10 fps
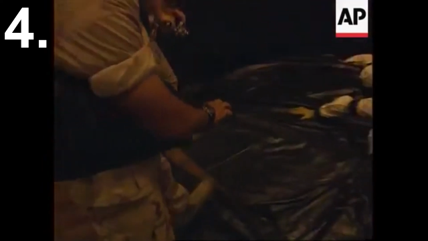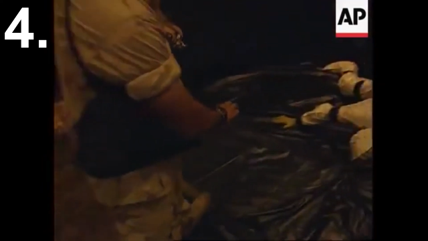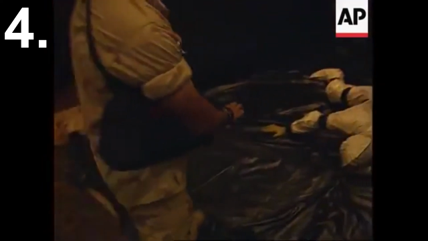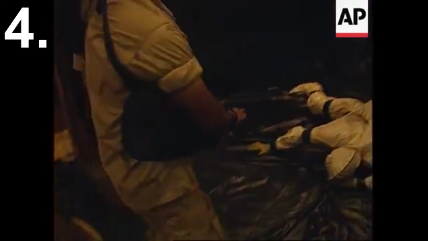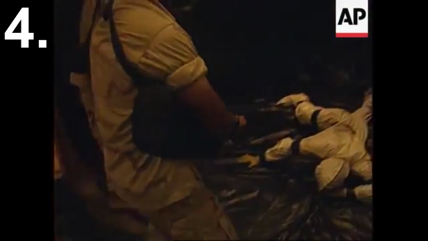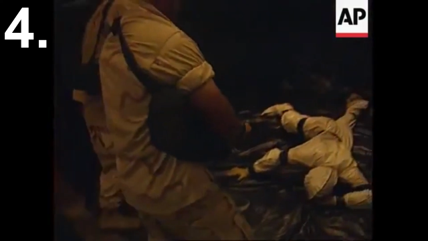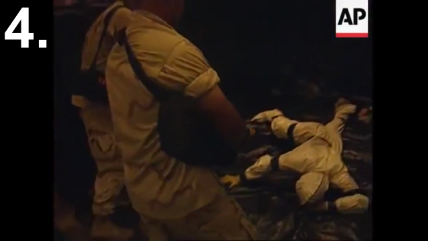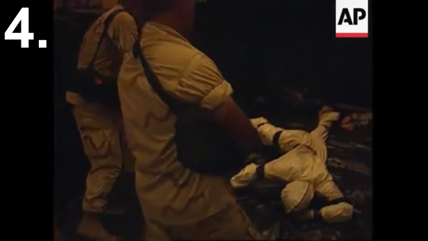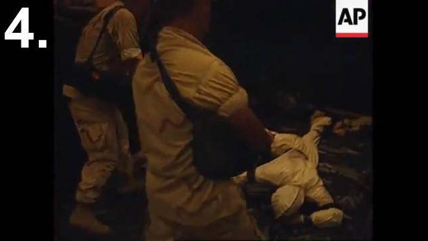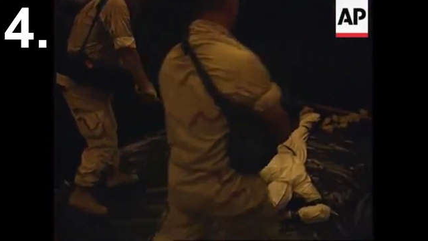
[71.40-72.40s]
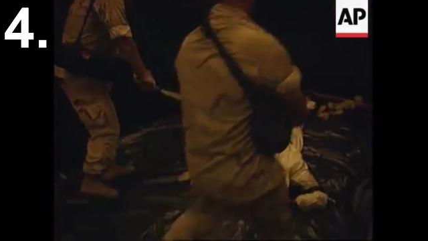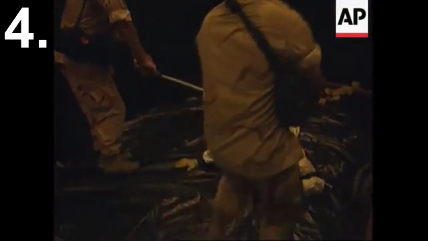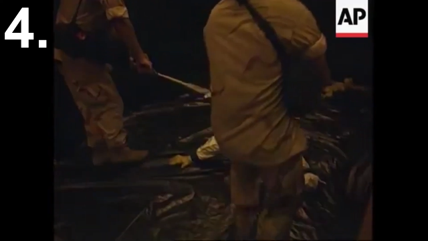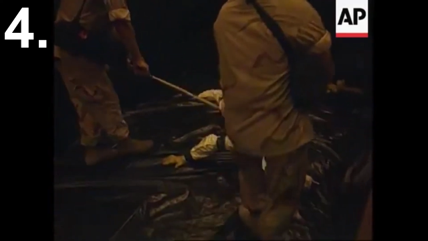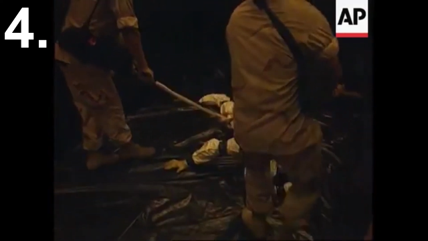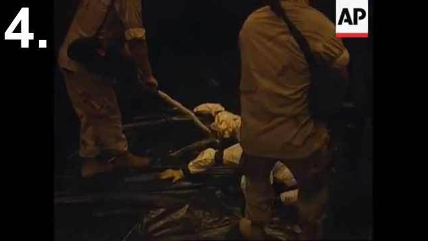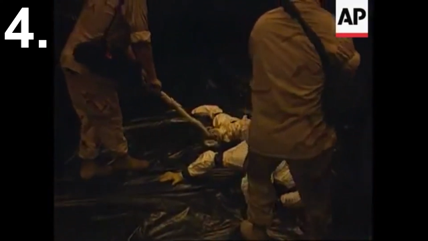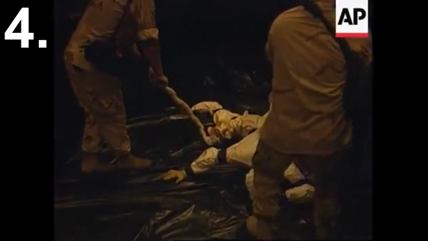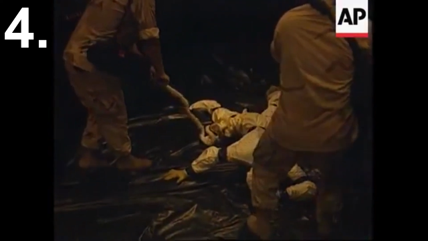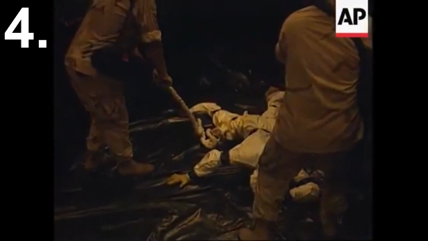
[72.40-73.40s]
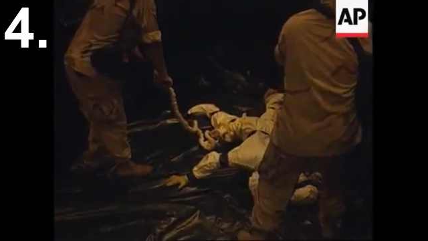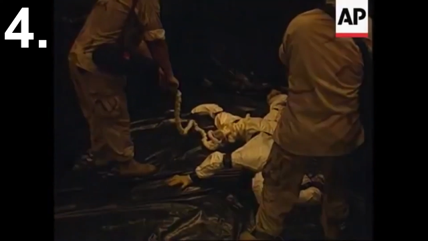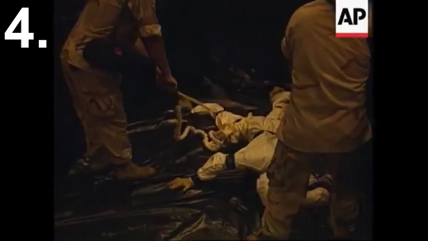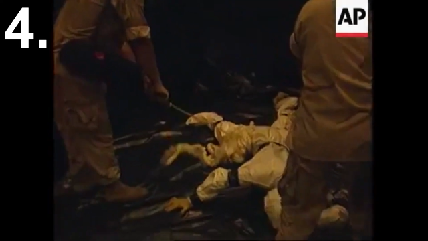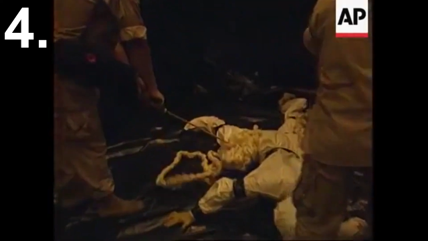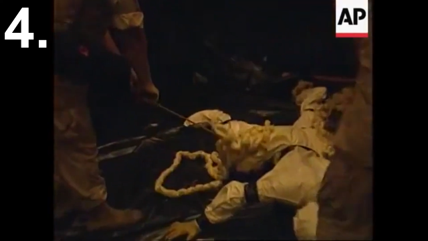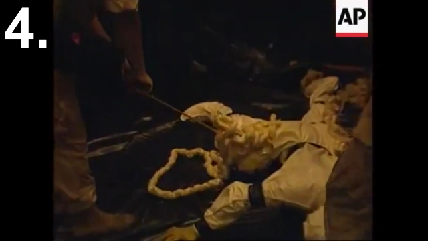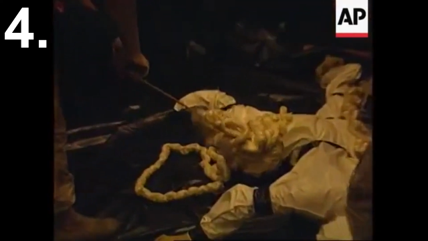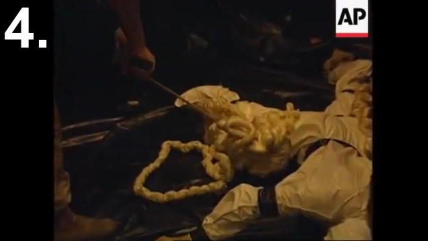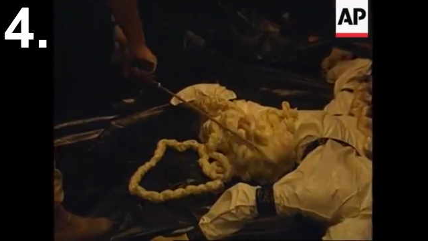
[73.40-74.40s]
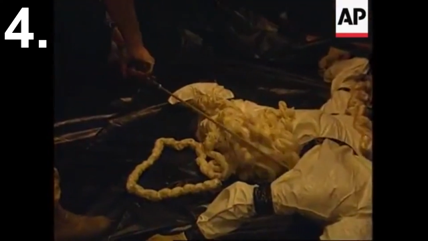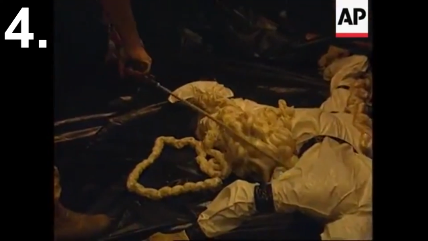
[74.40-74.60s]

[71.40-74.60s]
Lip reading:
Nobody's mouth can be seen.